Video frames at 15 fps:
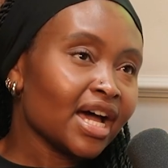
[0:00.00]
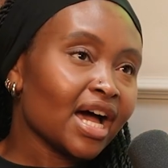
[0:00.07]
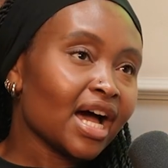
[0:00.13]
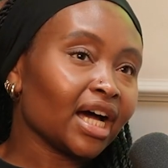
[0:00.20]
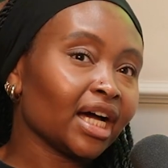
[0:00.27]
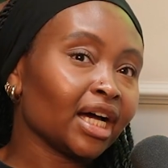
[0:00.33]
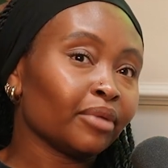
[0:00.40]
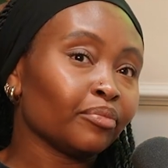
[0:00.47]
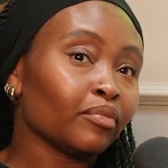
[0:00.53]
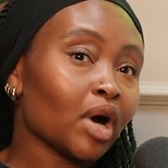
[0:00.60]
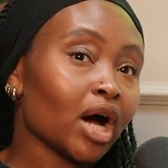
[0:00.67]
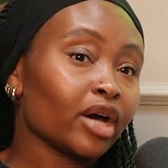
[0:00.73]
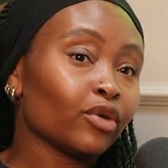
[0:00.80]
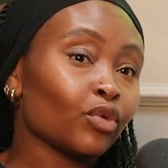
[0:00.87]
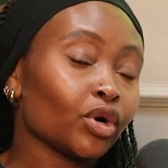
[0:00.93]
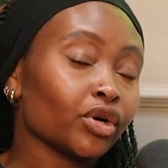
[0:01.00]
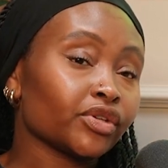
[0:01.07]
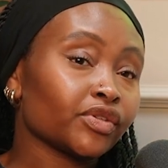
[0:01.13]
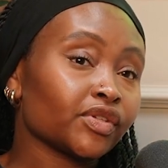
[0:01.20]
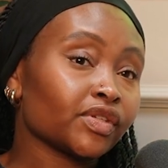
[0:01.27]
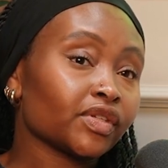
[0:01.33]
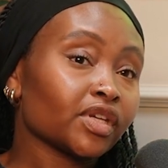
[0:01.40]
I
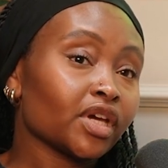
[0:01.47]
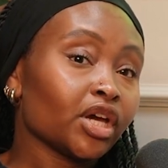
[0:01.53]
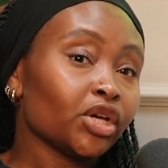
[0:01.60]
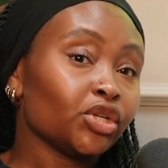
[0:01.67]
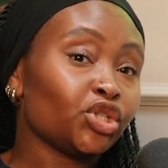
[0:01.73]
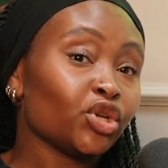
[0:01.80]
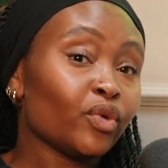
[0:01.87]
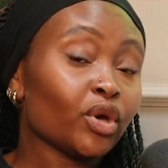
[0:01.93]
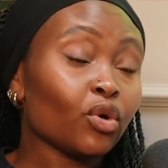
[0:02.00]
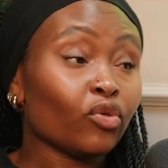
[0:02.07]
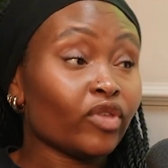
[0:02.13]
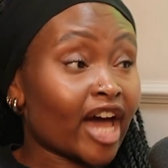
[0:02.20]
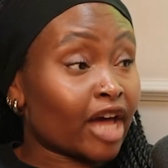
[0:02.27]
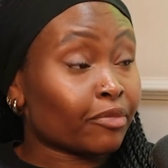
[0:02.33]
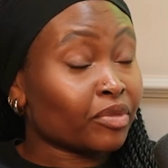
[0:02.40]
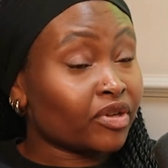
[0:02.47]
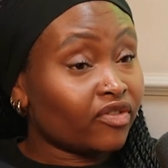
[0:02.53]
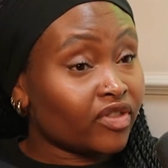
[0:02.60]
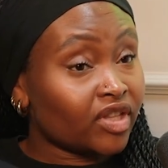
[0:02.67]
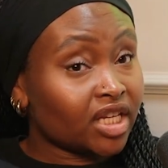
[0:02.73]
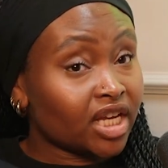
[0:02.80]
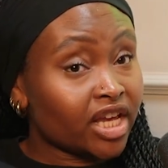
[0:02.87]
was doing all the admin for
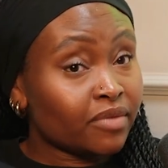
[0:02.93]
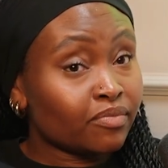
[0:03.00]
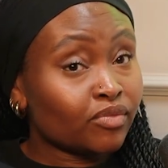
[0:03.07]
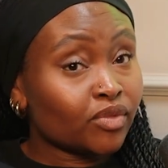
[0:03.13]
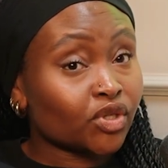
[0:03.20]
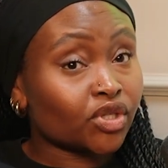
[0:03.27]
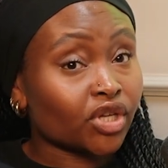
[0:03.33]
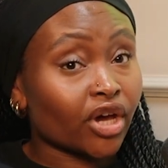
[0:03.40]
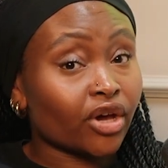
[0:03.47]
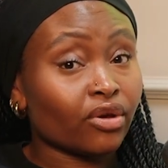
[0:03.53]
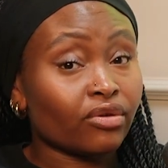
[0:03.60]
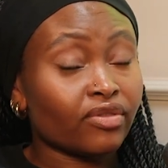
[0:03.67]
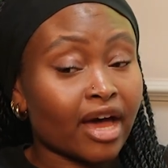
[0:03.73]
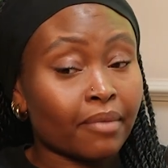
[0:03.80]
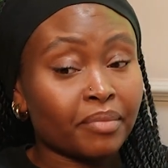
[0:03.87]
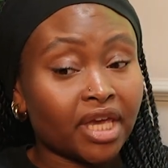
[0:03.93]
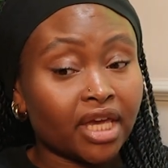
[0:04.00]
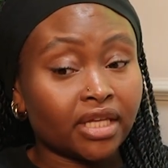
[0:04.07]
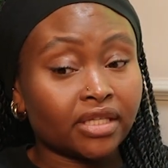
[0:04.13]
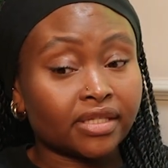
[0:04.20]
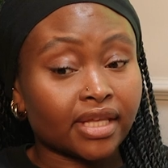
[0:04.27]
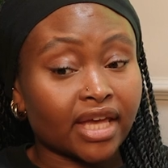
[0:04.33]
the team. So that
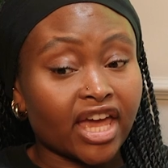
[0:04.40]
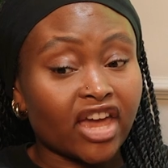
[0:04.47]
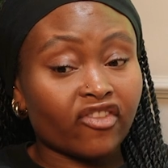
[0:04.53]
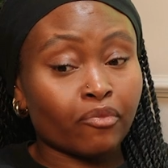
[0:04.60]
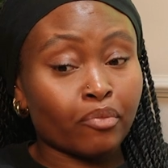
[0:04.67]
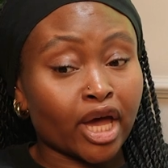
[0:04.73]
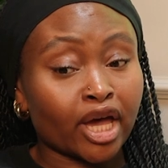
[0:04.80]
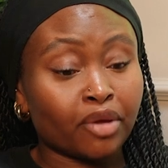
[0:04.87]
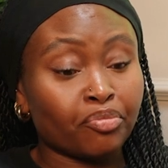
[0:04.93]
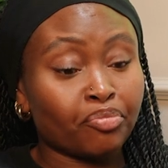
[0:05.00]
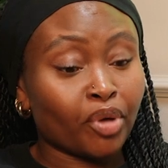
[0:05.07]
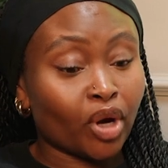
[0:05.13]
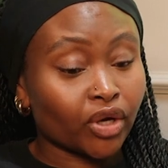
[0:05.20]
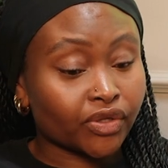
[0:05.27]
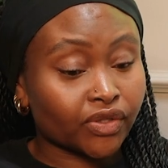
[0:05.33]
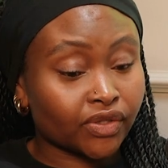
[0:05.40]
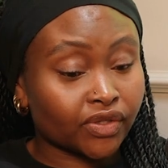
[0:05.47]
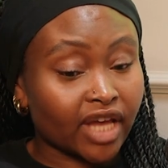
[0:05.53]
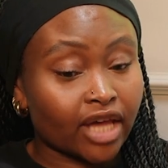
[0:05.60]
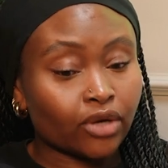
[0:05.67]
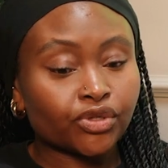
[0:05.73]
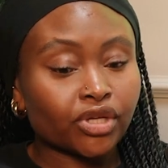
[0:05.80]
means that if my boss,
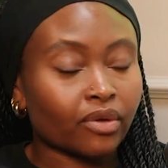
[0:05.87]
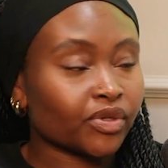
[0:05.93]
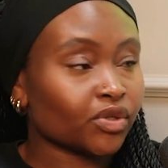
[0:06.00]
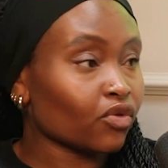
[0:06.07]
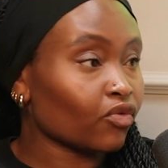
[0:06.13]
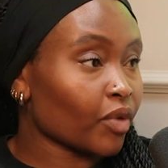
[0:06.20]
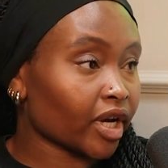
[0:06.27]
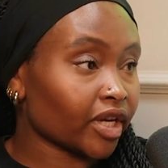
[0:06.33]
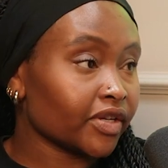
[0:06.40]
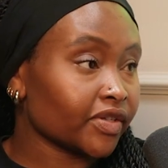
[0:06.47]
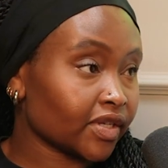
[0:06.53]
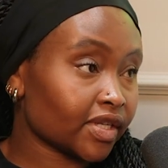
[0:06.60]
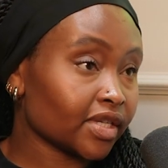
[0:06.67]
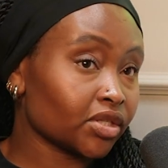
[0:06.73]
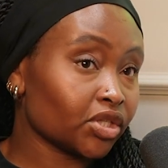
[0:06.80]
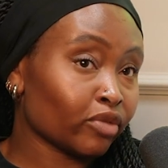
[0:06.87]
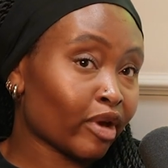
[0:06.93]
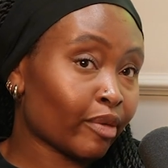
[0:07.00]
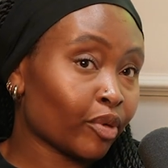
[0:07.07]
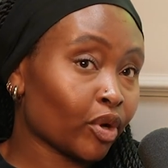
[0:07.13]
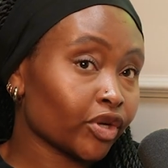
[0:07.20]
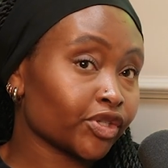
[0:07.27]
and also I was sort of working as assistant to my
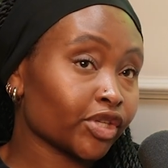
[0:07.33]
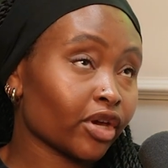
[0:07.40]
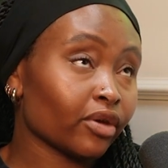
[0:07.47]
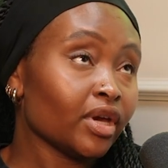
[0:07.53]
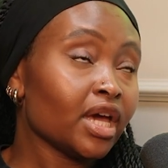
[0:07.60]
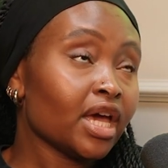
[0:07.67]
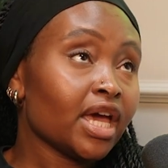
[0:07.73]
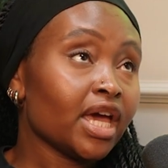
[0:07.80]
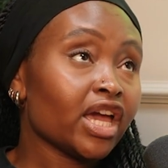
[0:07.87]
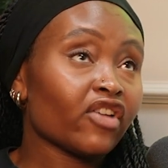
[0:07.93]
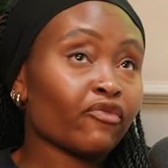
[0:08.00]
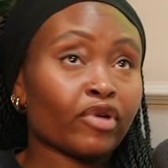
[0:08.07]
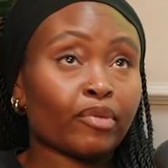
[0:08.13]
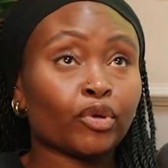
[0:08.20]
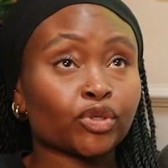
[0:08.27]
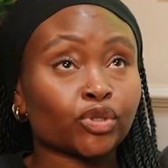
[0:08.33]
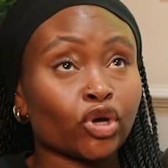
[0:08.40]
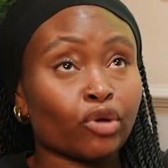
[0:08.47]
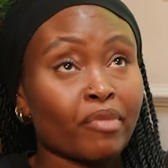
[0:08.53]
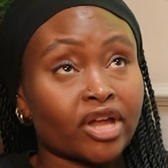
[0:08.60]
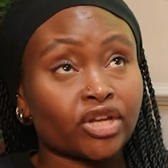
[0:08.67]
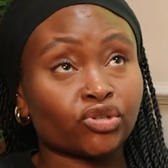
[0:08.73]
boss. So if my boss got a
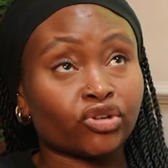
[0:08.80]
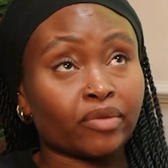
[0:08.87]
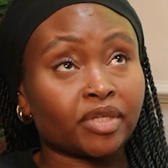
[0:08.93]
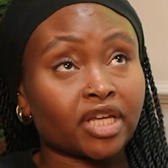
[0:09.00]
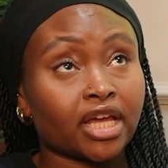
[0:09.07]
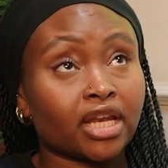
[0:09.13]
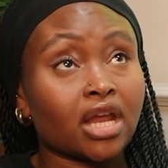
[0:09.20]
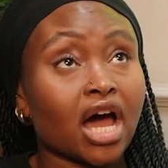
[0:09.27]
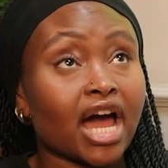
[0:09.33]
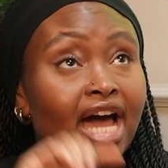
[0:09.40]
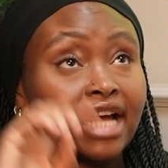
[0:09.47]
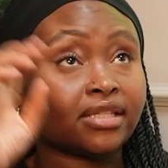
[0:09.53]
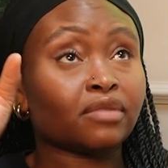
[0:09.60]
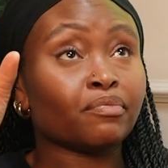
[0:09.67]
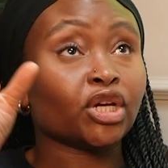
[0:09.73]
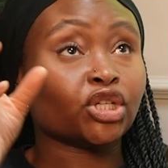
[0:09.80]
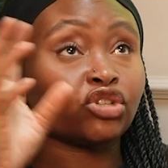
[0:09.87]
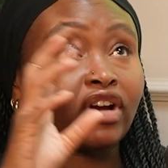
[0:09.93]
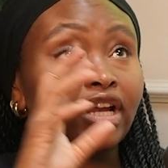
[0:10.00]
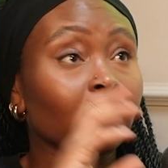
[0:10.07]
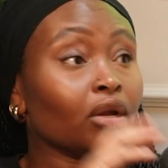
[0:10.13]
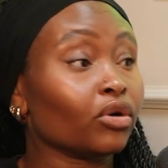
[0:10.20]
manuscript in, I had to make sure I
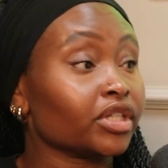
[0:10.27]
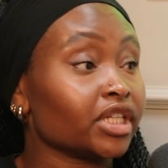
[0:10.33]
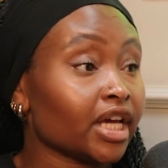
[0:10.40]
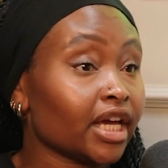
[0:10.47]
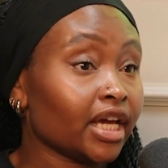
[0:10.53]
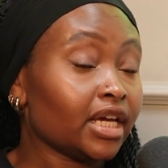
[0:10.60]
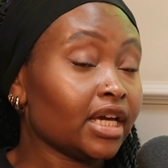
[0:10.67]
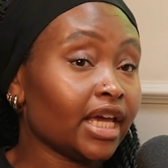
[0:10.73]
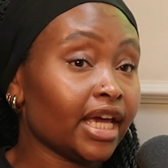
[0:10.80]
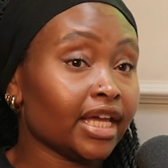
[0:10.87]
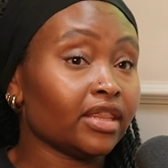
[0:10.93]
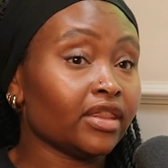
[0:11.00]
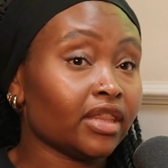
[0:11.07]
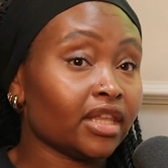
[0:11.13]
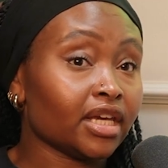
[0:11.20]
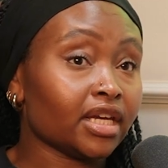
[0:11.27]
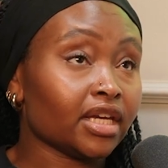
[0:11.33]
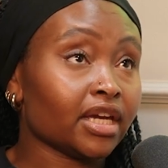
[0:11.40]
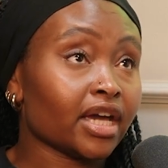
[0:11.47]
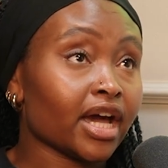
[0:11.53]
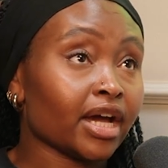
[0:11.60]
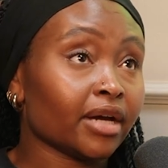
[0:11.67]
logged it in the
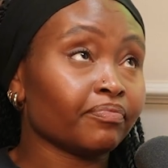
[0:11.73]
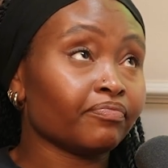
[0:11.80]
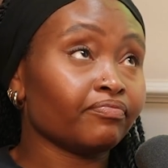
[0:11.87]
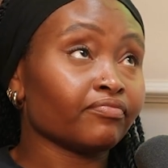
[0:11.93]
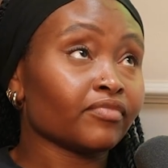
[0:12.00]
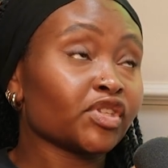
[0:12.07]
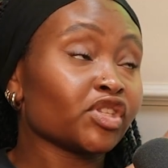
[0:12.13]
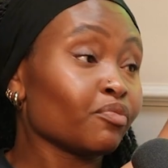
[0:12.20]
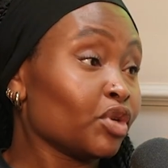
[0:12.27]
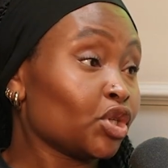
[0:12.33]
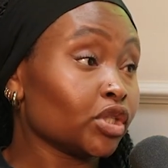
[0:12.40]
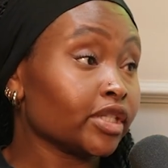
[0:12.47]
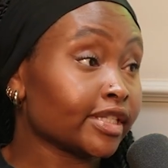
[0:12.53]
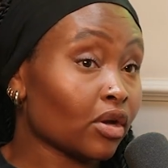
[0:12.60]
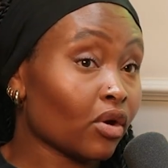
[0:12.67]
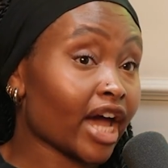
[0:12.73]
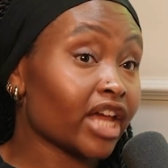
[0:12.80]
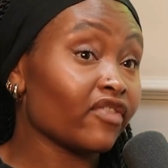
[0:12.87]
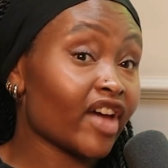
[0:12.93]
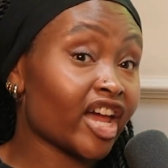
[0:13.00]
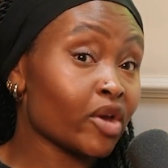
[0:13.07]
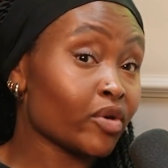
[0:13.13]
submissions log. And
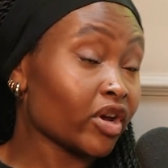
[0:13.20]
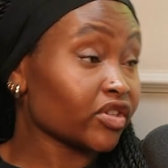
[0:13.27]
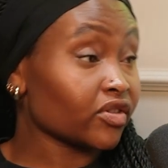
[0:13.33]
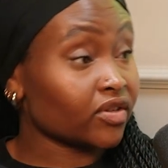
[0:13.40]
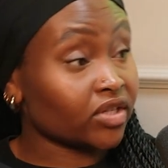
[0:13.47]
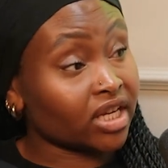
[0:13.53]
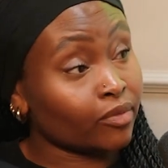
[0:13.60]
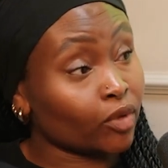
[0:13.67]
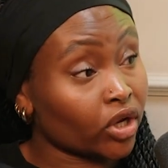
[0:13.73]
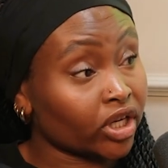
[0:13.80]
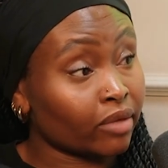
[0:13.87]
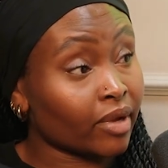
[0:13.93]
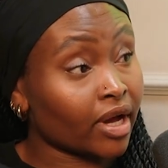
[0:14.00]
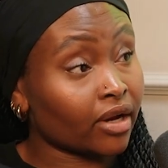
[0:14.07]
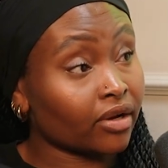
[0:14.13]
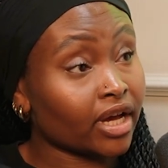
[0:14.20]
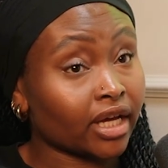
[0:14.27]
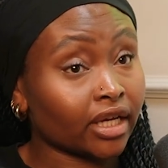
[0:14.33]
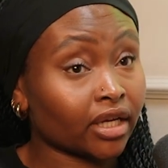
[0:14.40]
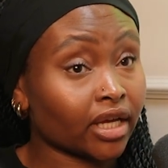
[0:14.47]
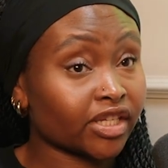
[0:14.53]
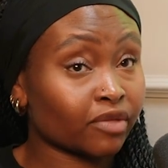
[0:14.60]
if anyone else in the team got an email,
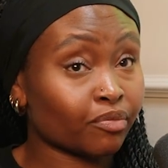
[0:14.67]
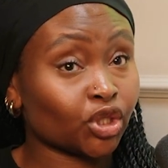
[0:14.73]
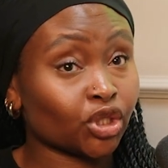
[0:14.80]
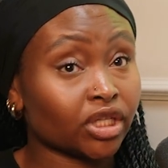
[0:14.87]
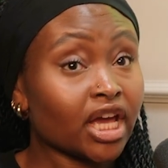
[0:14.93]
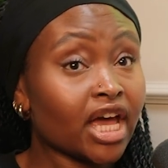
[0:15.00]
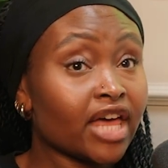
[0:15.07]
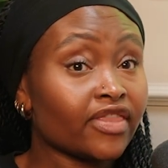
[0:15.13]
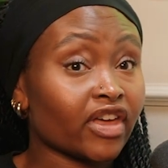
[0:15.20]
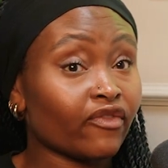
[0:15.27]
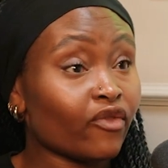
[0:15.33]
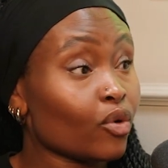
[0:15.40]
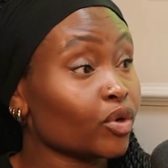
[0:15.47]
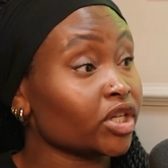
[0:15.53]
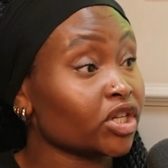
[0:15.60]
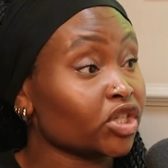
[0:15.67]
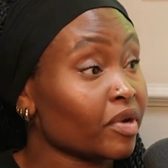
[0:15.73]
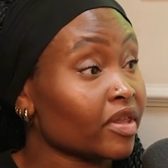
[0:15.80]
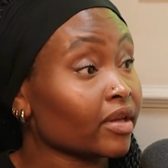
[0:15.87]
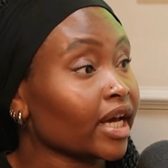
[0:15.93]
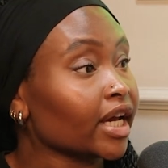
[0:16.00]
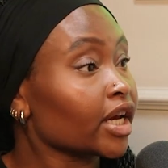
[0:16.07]
a submission, they forwarded it to me.
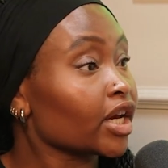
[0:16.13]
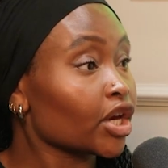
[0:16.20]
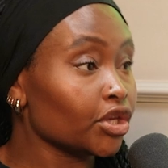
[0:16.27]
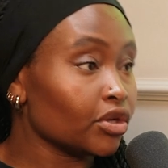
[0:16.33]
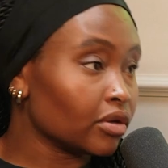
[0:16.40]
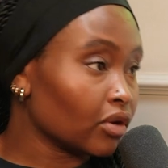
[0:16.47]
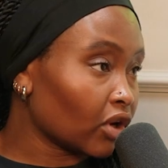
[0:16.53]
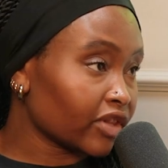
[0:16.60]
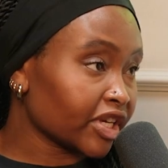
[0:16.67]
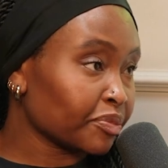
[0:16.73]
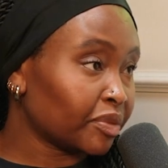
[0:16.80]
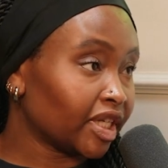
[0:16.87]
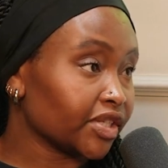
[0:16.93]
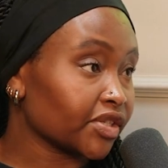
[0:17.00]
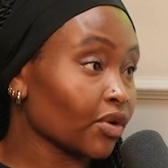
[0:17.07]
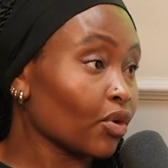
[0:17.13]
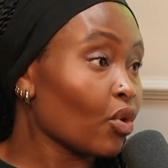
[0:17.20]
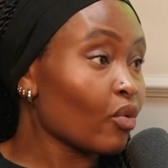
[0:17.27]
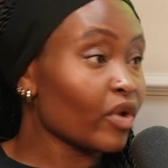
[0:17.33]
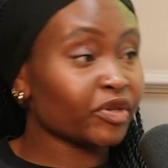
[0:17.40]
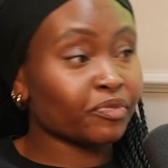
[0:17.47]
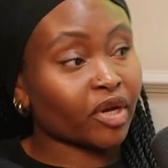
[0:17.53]
They're like, can you log this, please? So
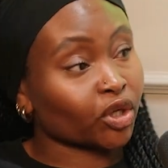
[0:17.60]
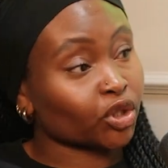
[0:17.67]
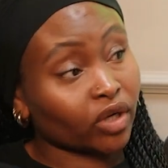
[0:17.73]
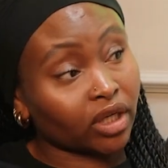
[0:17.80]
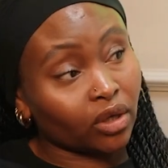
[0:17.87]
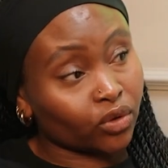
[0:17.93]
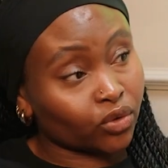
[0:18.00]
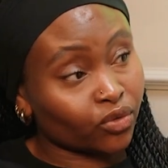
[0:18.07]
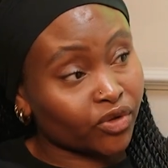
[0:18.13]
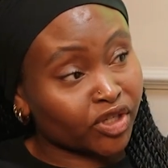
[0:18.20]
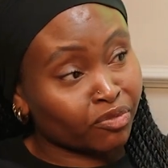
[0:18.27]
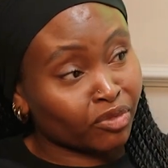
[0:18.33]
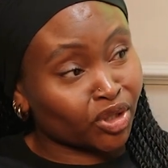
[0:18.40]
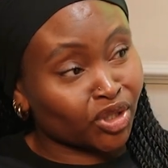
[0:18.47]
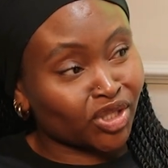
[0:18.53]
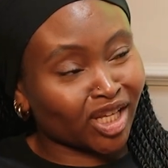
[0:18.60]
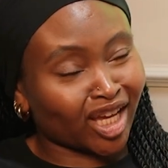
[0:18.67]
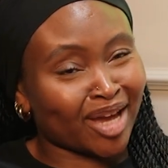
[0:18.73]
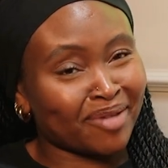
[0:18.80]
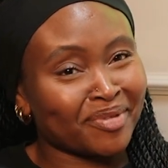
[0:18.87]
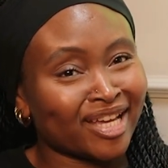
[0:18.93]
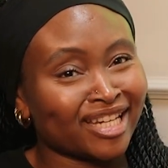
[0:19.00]
always making sure I logged all the submissions that
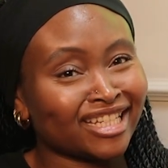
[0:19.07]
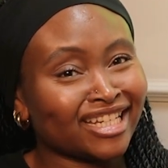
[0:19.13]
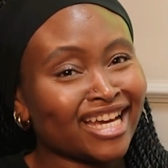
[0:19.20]
came in.